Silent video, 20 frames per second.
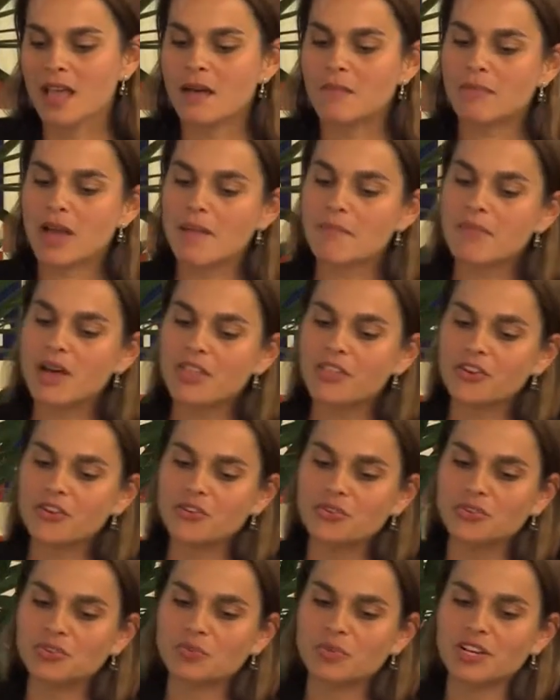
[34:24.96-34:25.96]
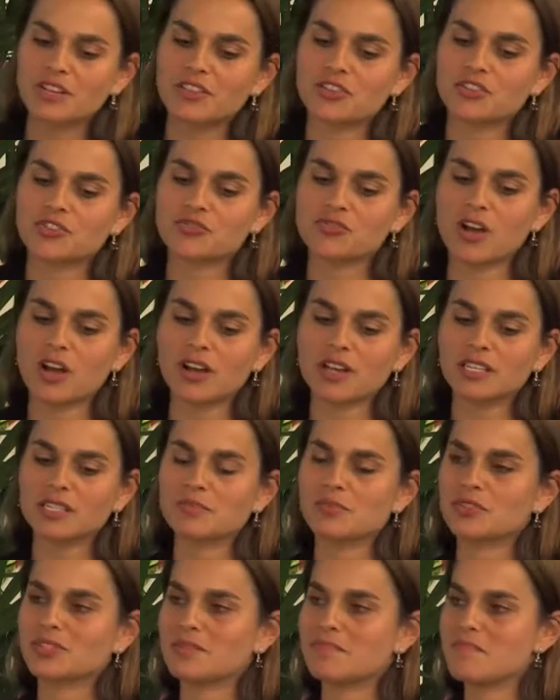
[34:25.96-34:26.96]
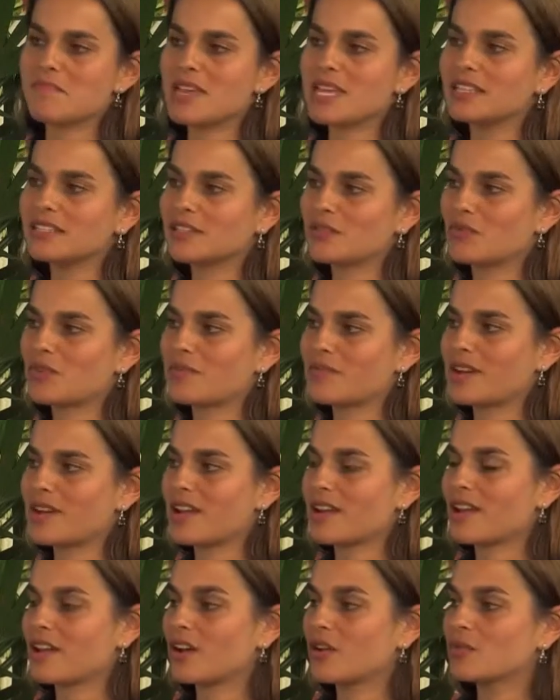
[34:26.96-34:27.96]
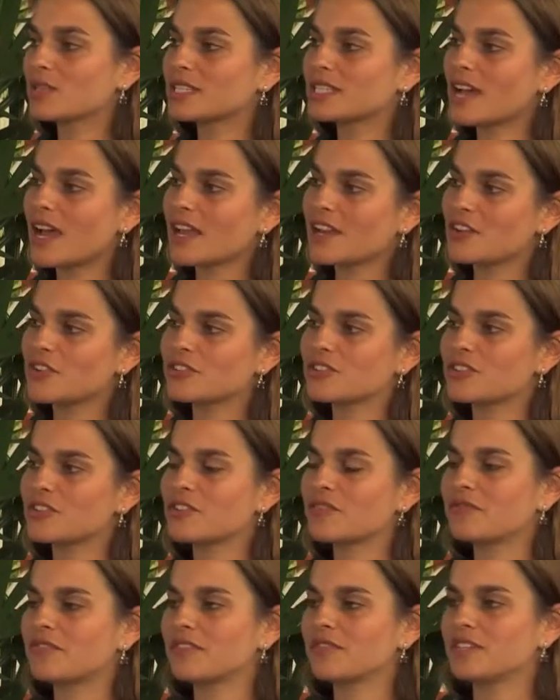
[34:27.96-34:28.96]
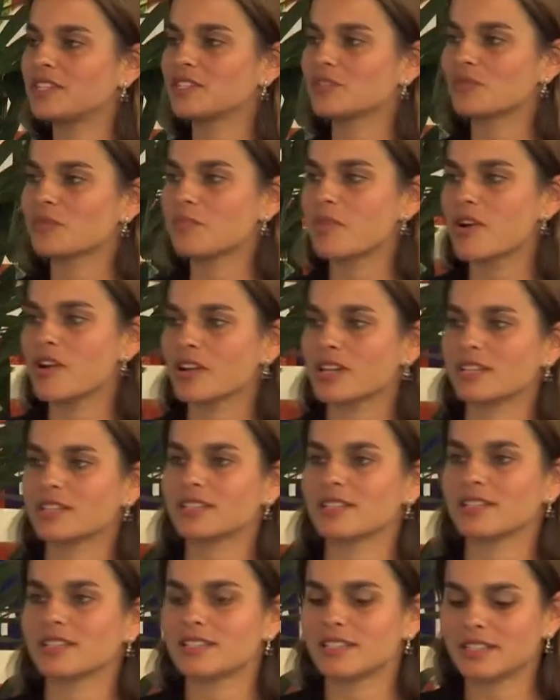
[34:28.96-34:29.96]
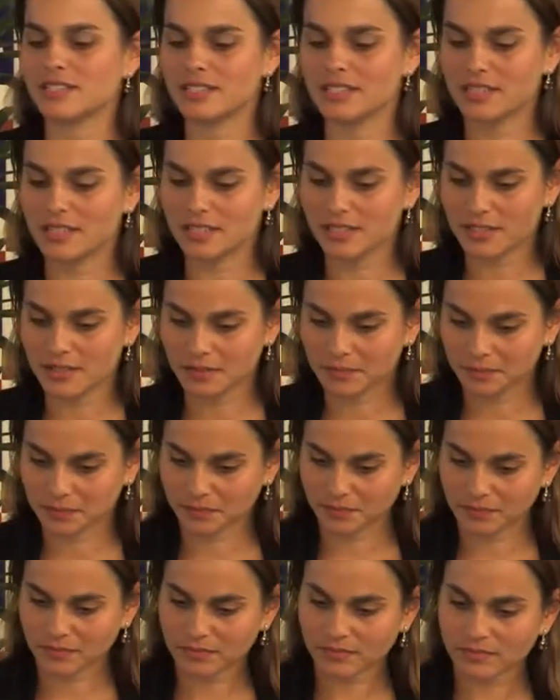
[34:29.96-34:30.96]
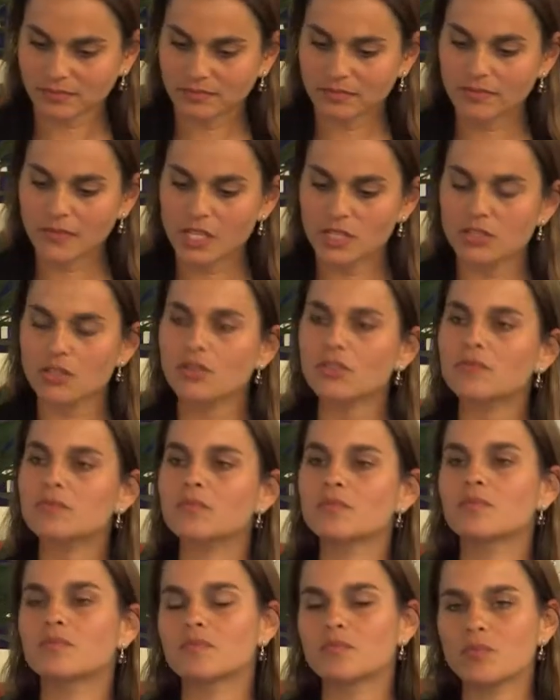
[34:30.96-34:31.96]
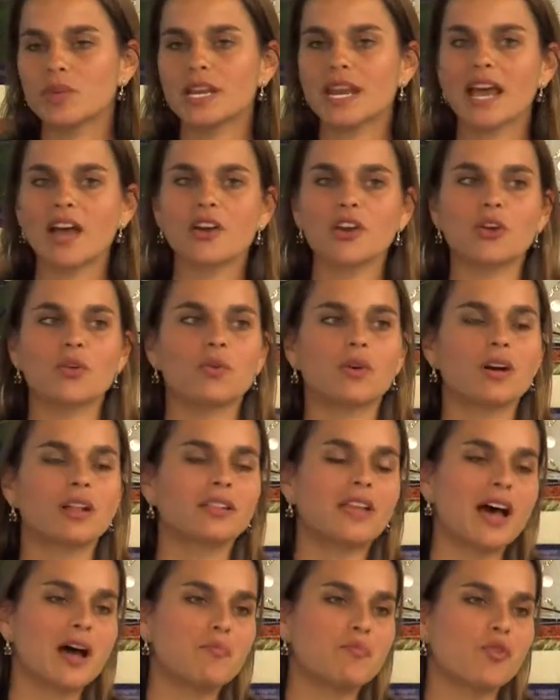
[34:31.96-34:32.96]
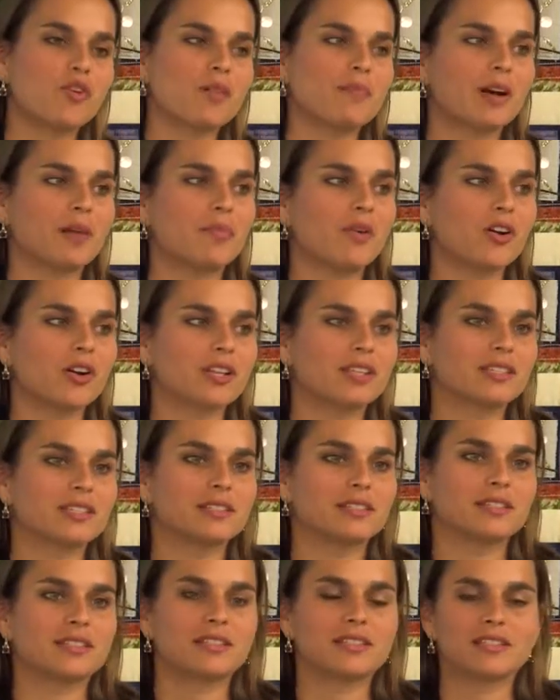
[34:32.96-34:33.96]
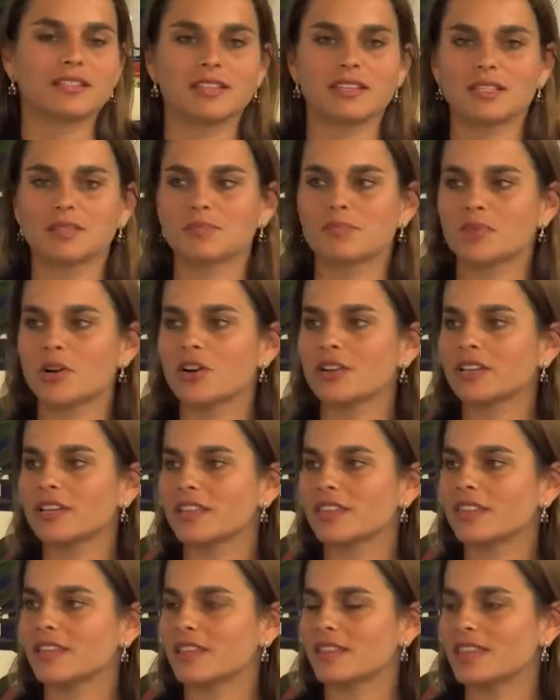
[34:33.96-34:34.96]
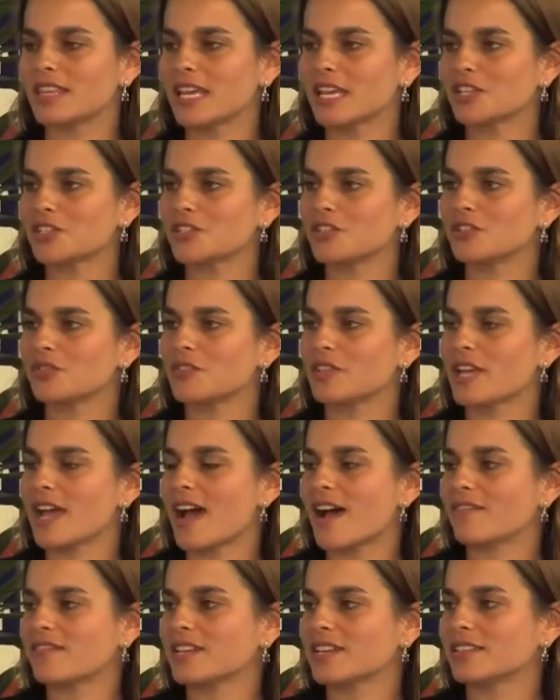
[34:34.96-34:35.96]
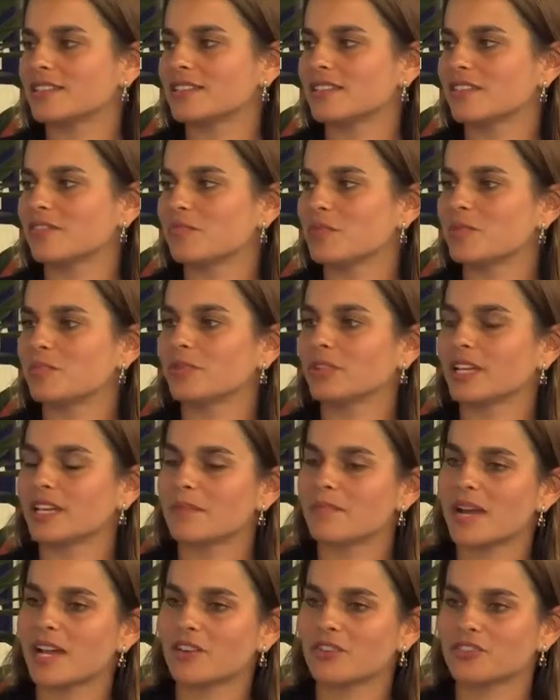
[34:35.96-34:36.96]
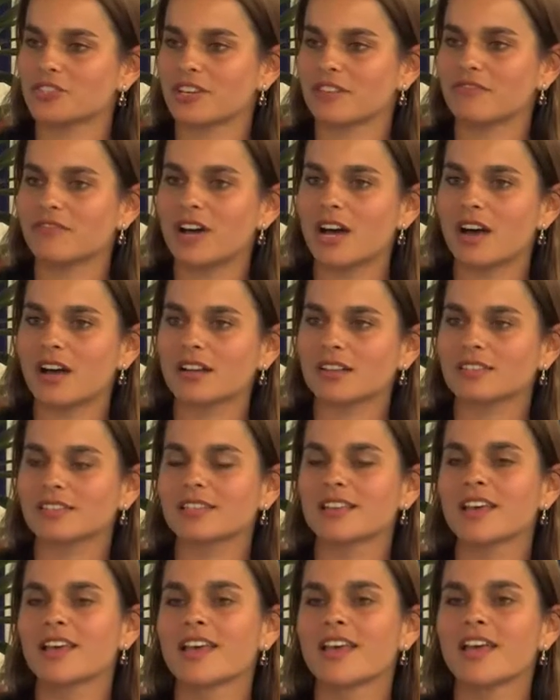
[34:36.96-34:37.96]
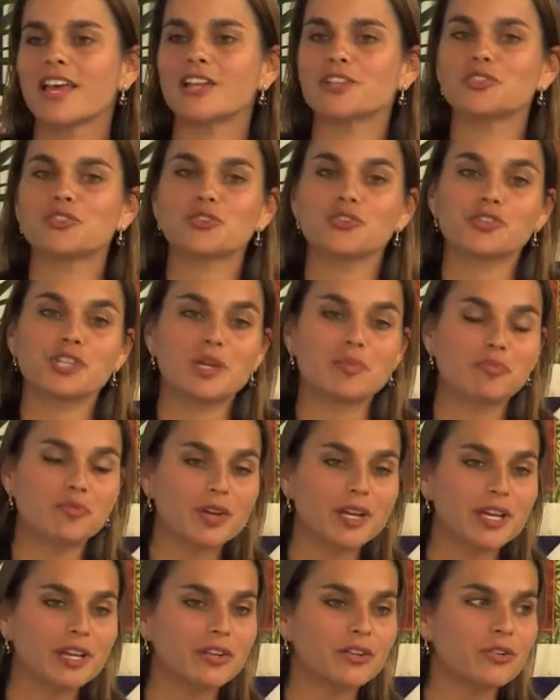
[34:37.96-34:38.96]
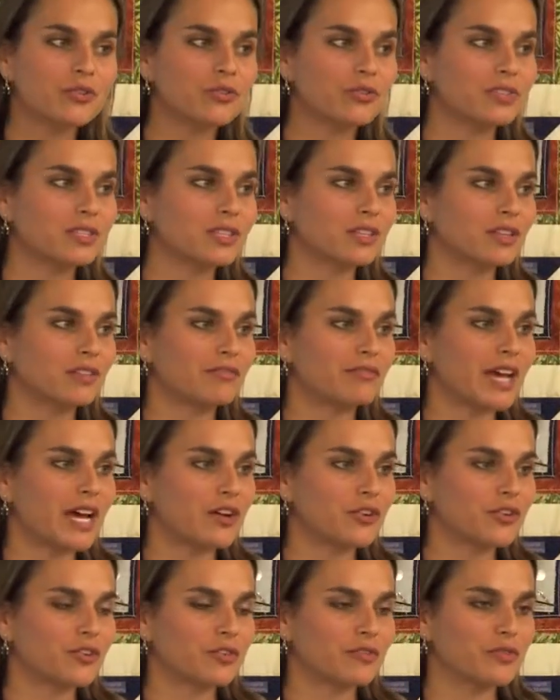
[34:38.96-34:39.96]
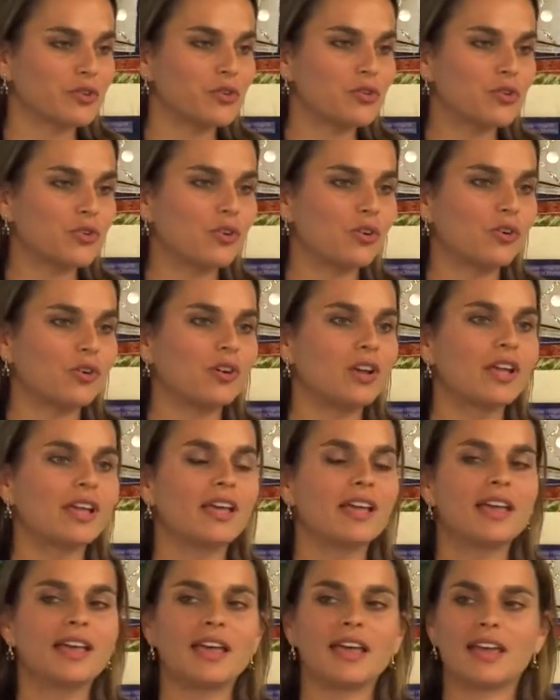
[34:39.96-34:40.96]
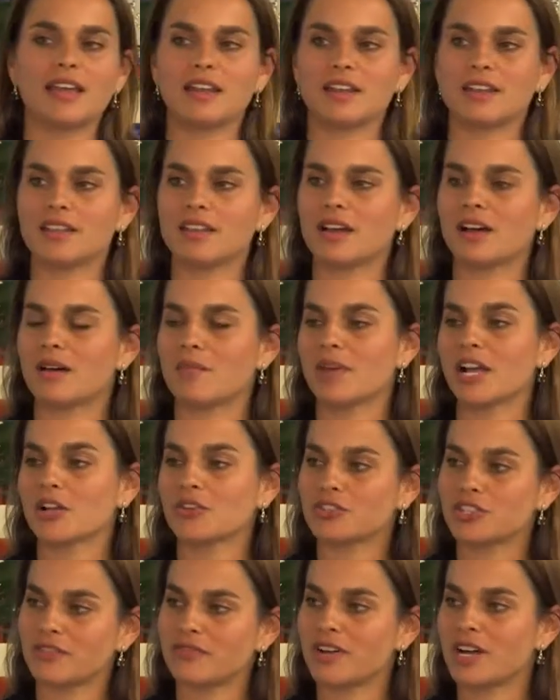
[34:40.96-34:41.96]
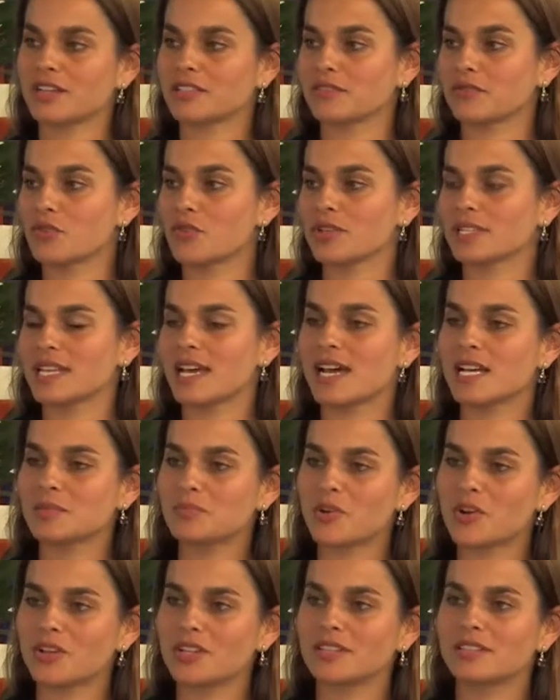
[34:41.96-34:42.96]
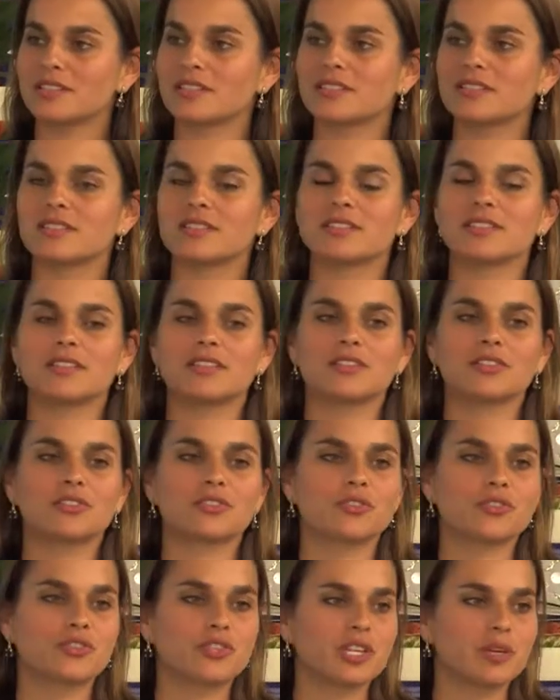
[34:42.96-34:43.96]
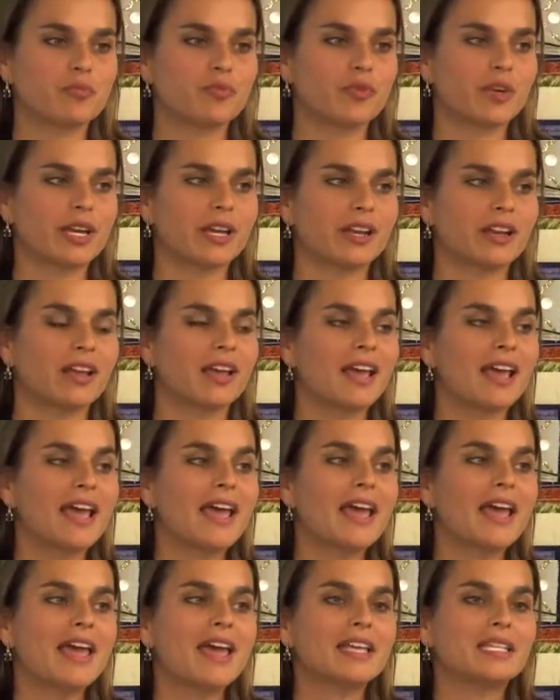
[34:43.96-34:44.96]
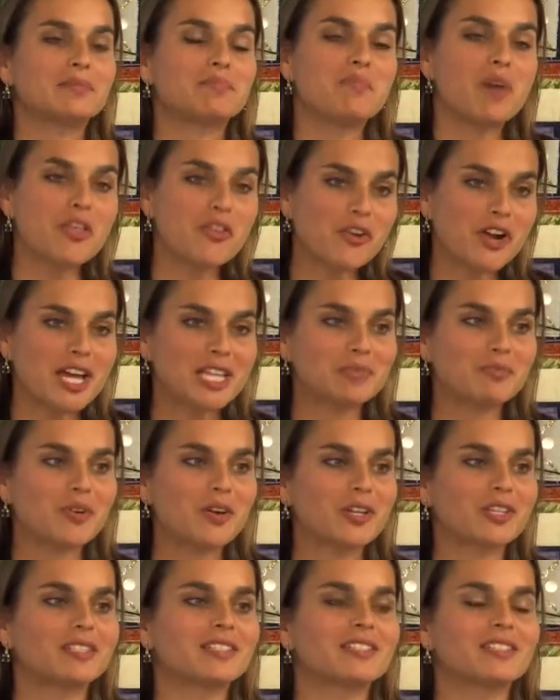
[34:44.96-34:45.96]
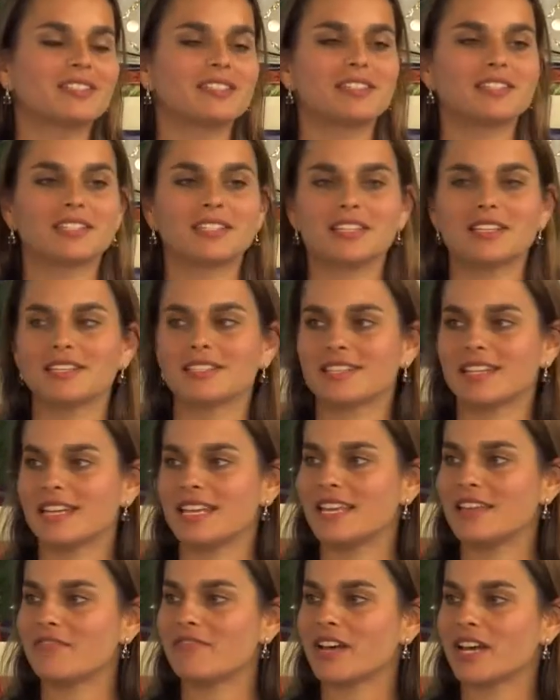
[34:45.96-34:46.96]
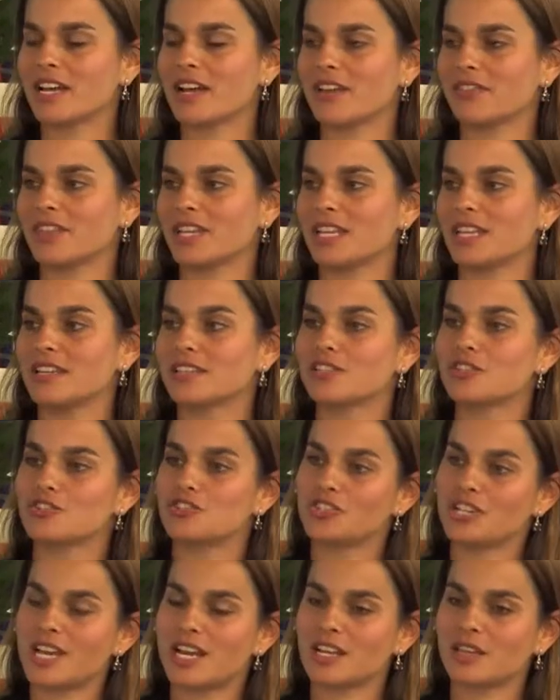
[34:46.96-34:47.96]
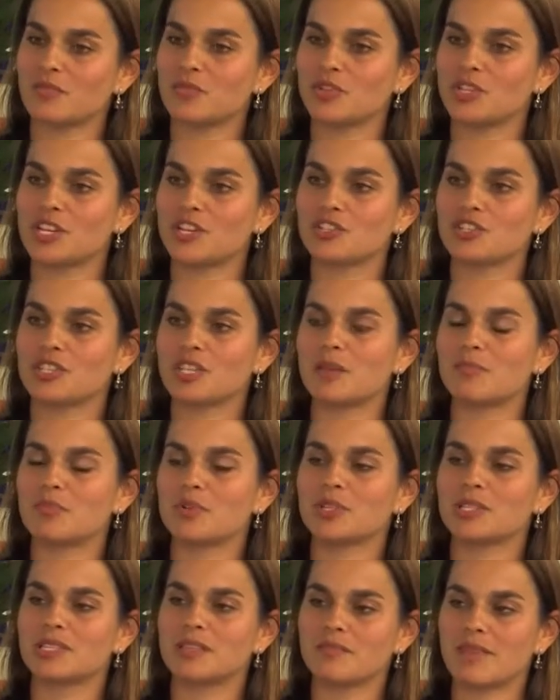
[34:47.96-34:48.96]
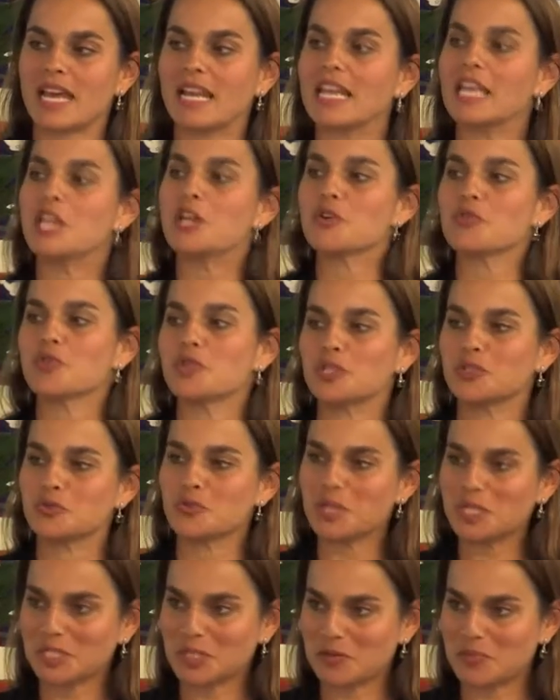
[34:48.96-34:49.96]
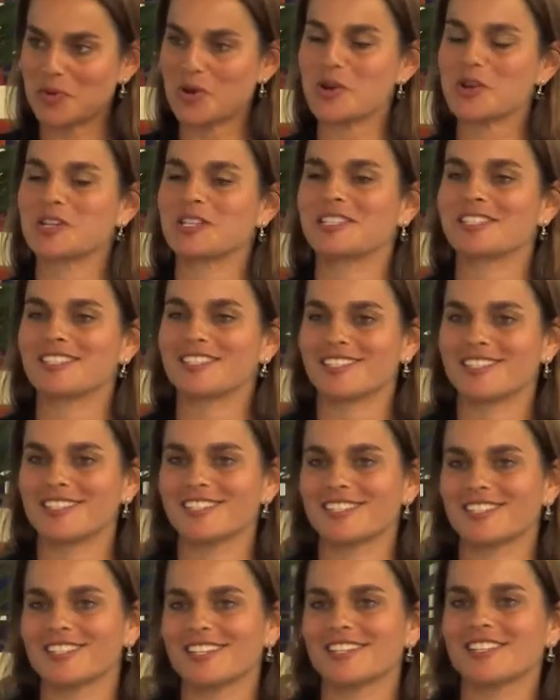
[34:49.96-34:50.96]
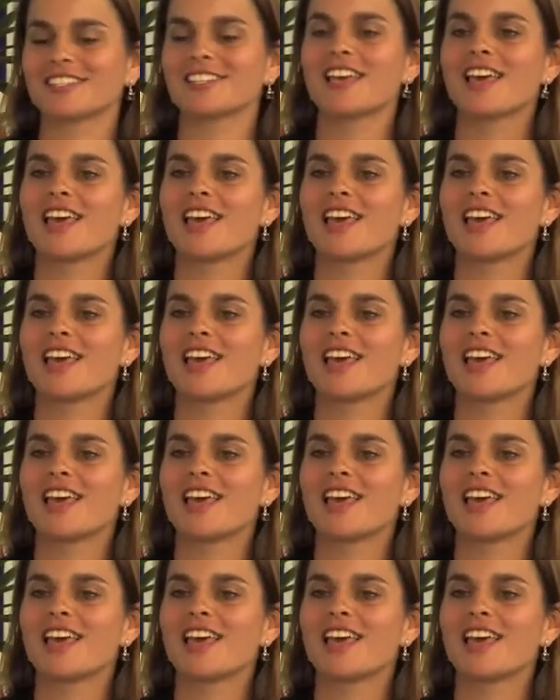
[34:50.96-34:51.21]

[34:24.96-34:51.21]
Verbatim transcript: My mother, who's one of the strongest, most amazing women I know, was diagnosed in her 50s with Parkinson's disease. So we now know a lot more about Parkinson's disease, partly in thanks to the advocacy of people like Michael J. Fox and Sergey Brin, who's the founder of Google. And uh, Michael J. Fox, of course, has Parkinson's disease. Sergey Brin his mother has Parkinson's disease, and he found out that he has a genetic mutation that puts him at increased risk of Parkinson's disease.